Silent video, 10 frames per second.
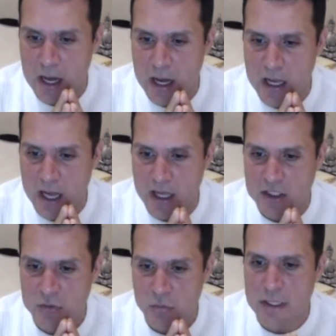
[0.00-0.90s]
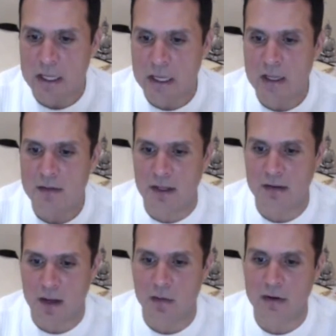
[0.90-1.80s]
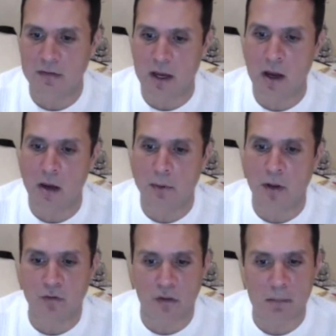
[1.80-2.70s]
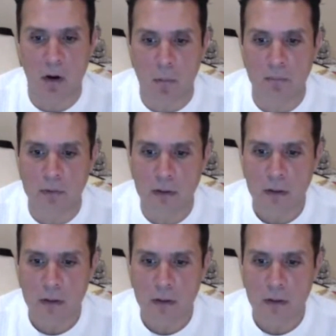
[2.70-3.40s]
Ashwini, is that how I, how I pronounce the name? Hope, yeah,